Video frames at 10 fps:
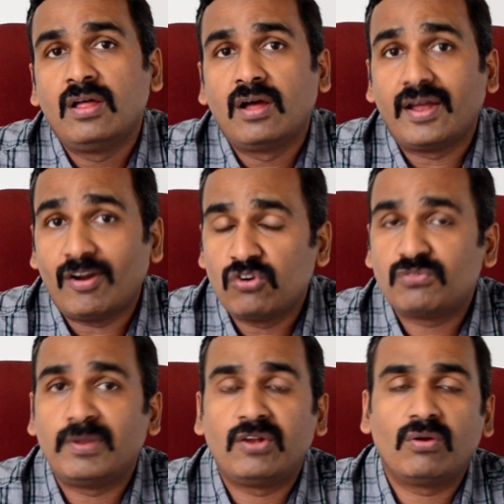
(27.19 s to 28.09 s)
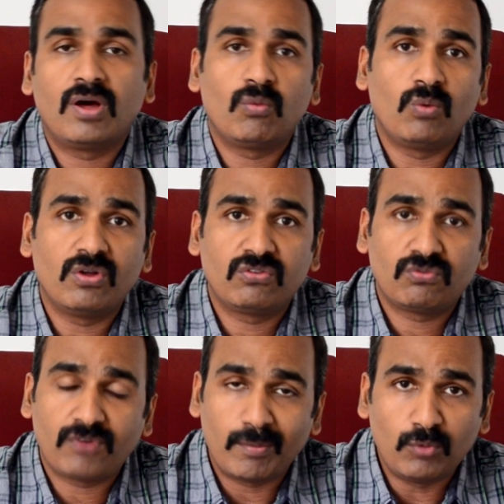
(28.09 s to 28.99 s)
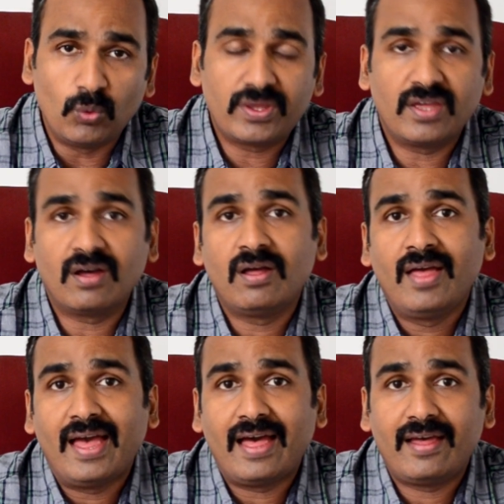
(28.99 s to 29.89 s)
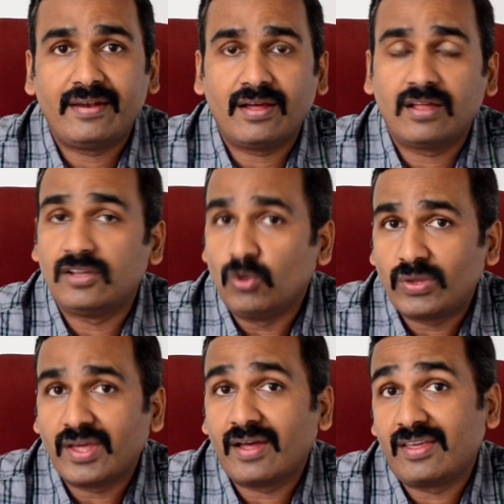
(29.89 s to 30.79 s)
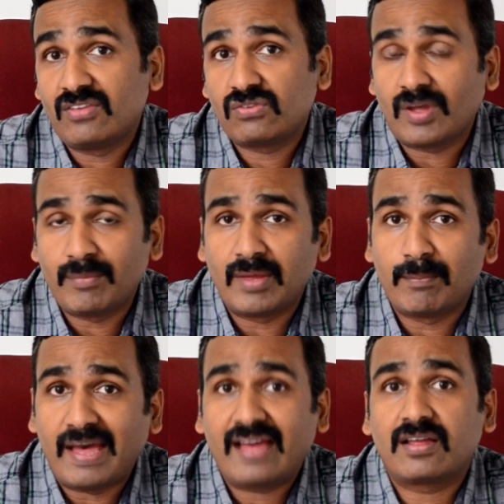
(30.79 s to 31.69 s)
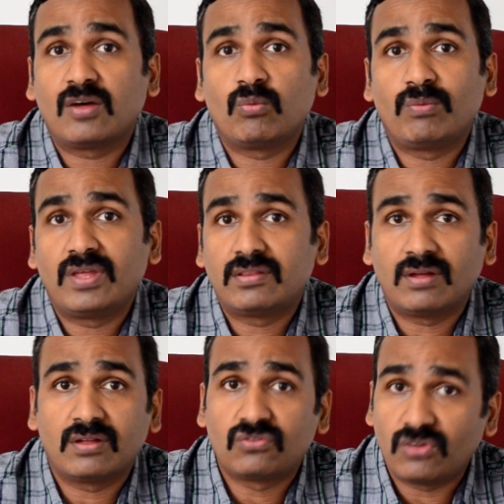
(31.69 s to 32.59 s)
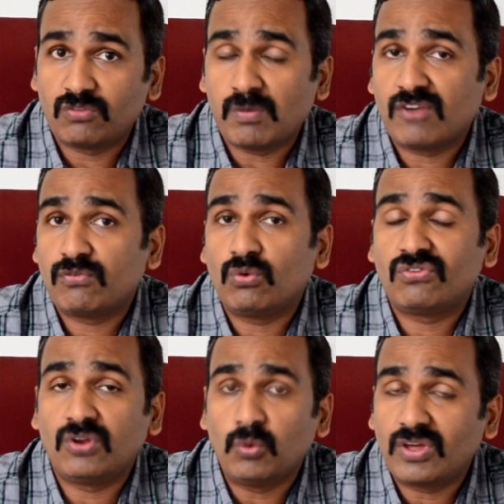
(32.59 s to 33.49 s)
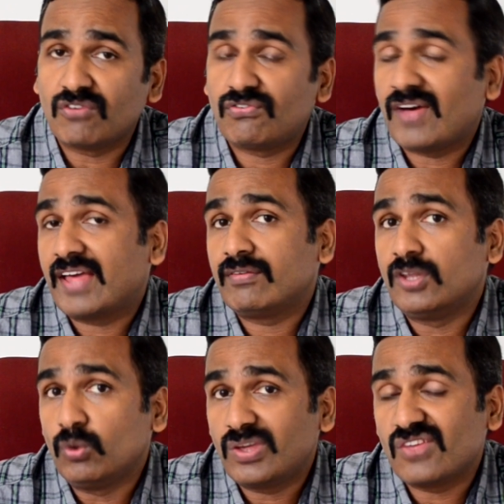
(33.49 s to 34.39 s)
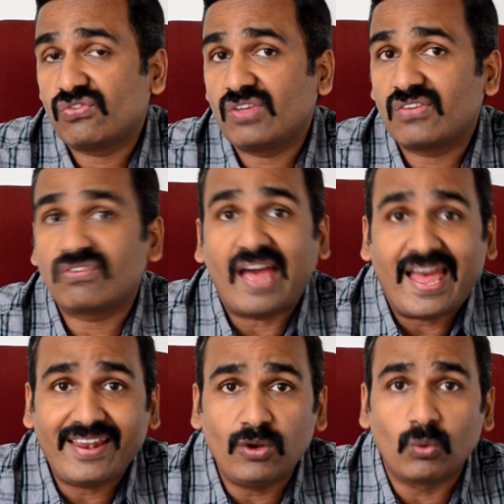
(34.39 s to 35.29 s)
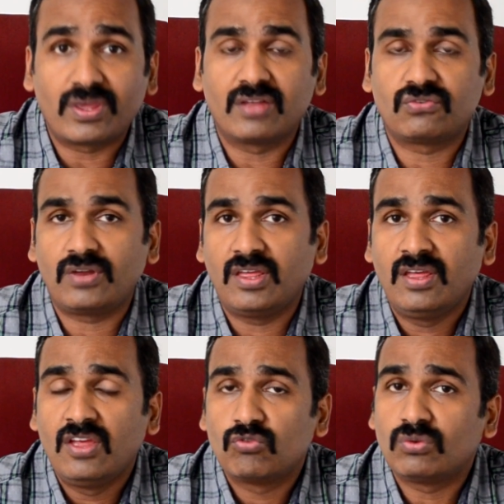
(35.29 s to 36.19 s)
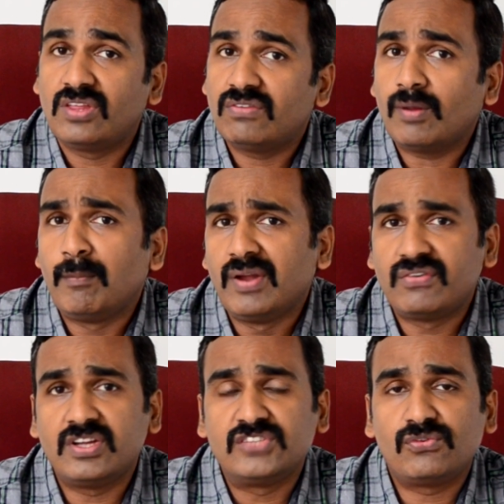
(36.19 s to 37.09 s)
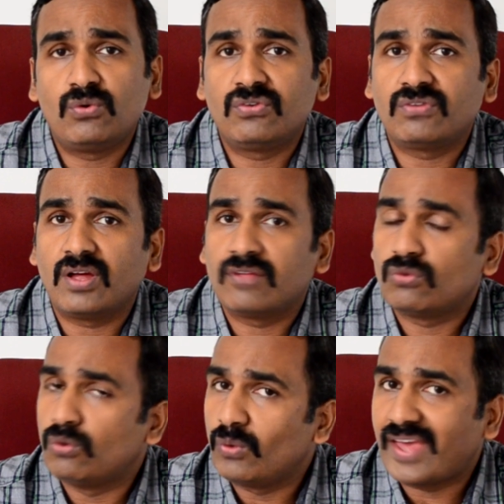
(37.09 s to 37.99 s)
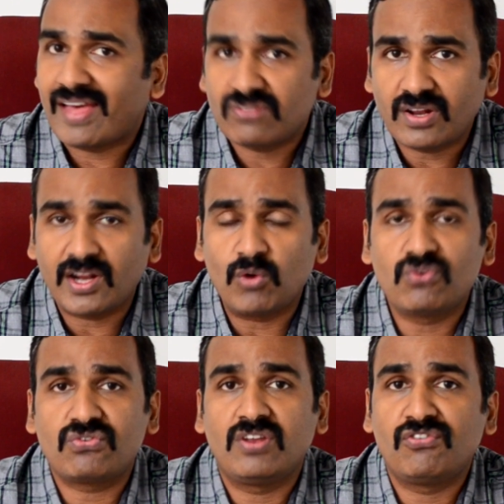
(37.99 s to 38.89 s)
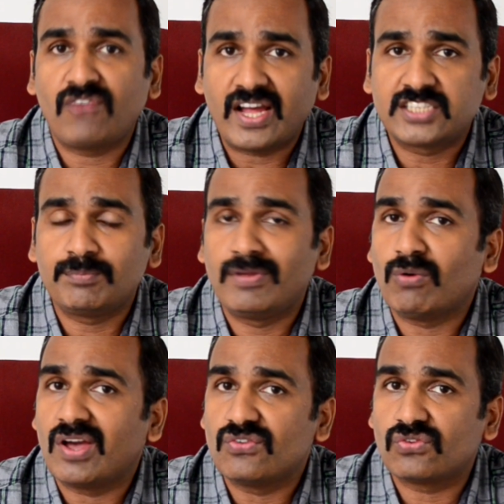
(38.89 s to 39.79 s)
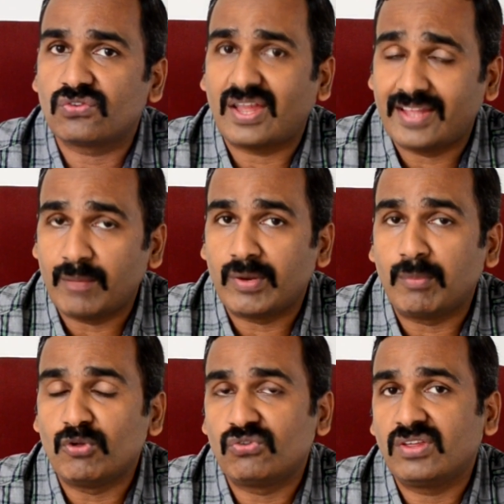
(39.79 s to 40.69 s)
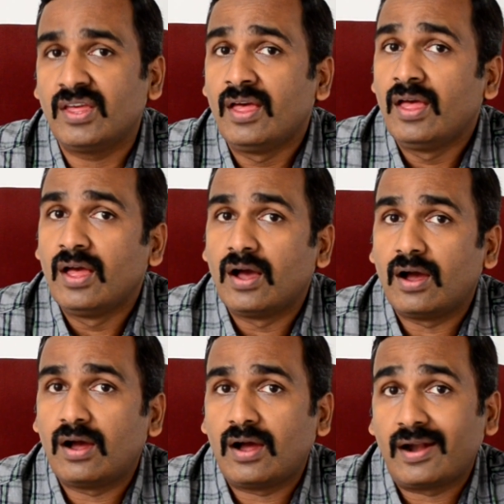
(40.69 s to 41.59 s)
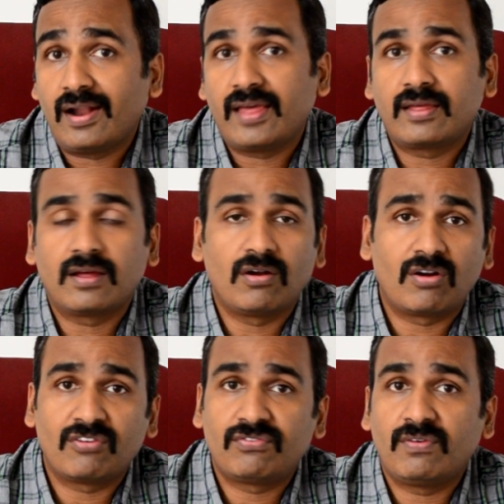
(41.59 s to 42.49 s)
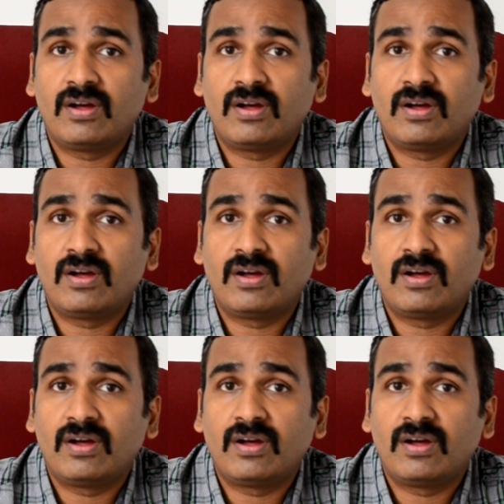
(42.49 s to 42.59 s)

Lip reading: announcement was from Nokia, and the Nokia is coming back with three smartphones, the Nokia 5, the Nokia 6 and Nokia 3. So these are mid-range phones, so Nokia hasn't announced any flagship devices at the MWC. Unlike a lot of